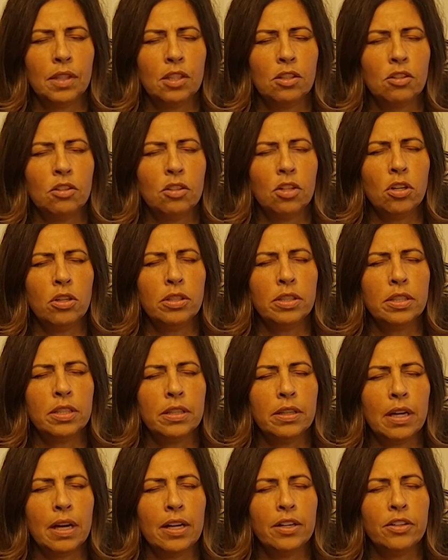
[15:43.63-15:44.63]
start
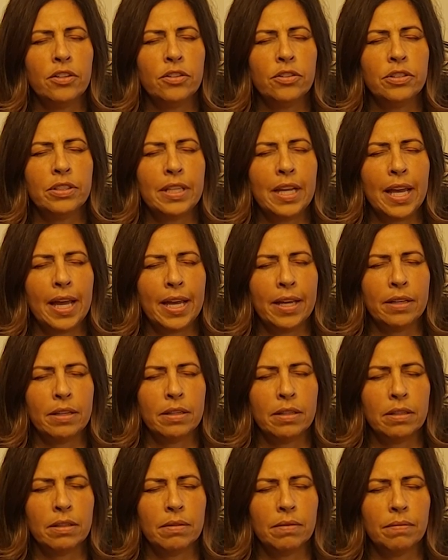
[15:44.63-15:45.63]
to understand,
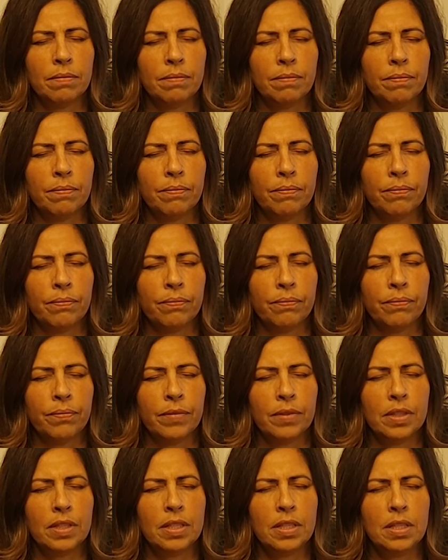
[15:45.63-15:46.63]

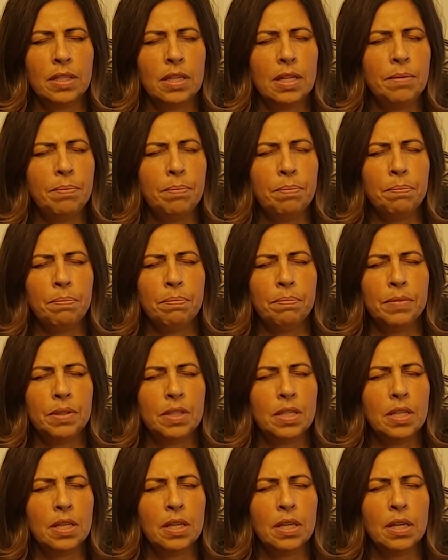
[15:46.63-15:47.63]
dig
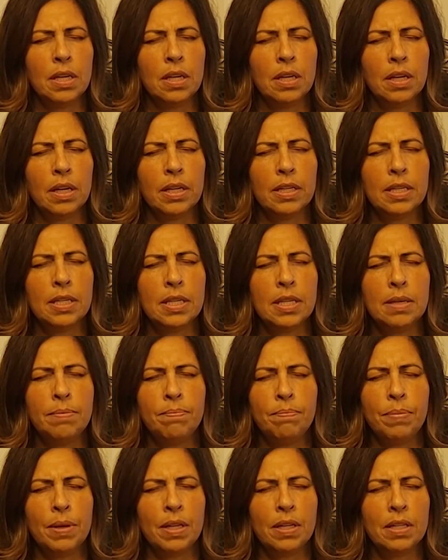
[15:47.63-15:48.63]
a
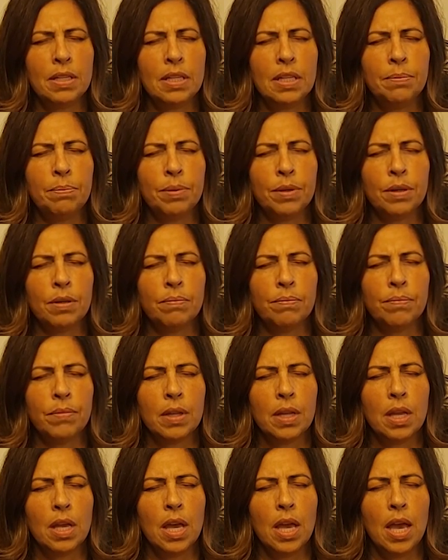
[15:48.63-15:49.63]
bit deeper,
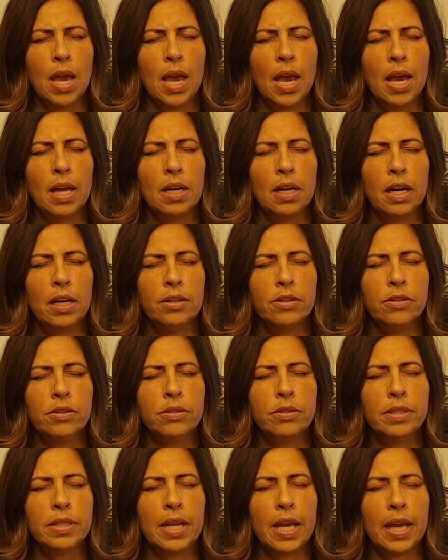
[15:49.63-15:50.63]
and
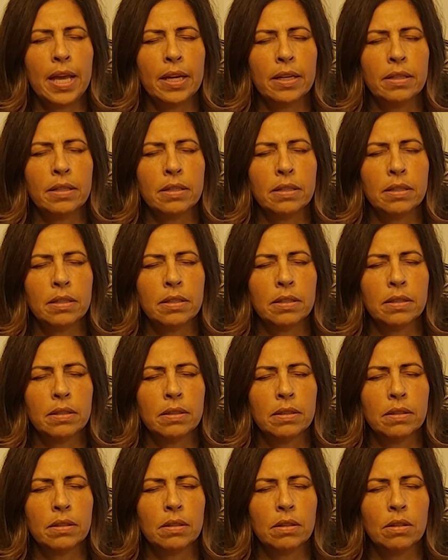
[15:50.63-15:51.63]
understand
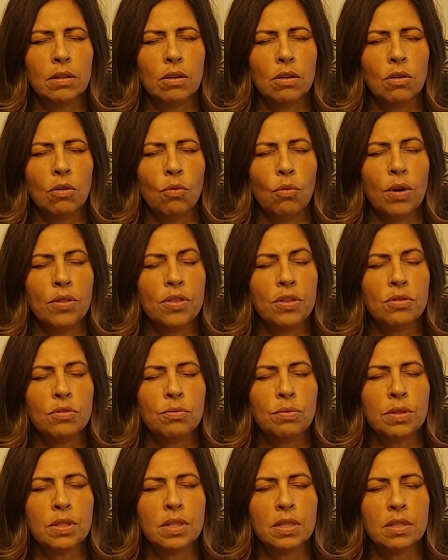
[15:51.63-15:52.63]
what
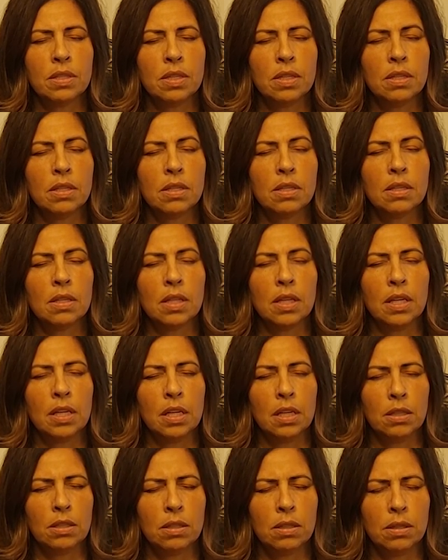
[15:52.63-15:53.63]
this resistance is
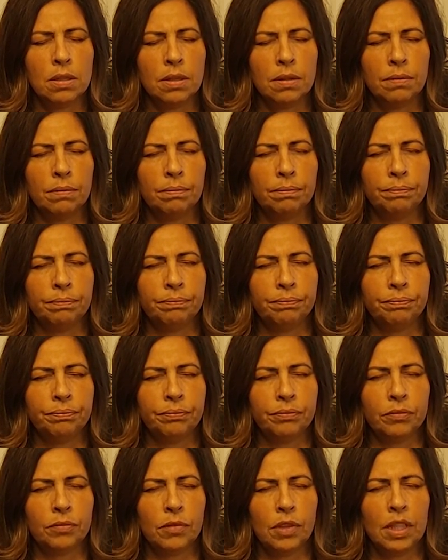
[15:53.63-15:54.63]
leading
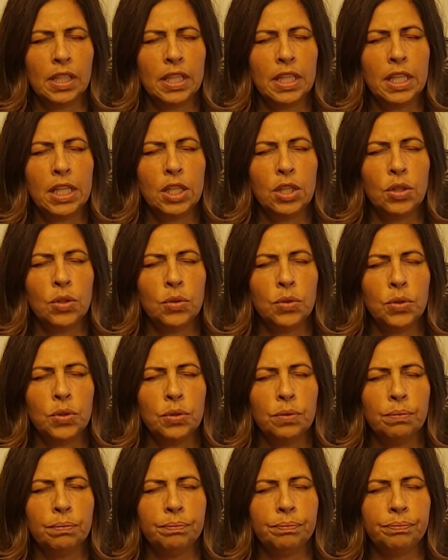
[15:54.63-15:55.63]
you
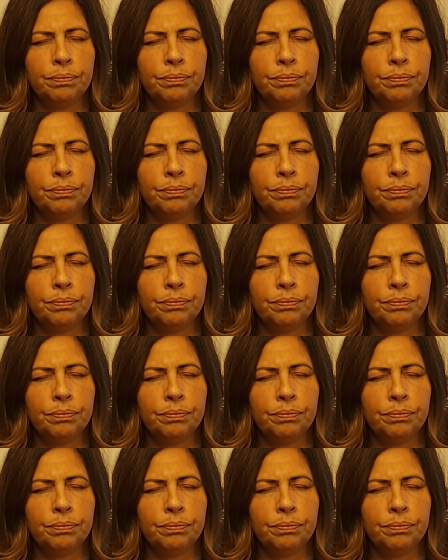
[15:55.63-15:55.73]
to.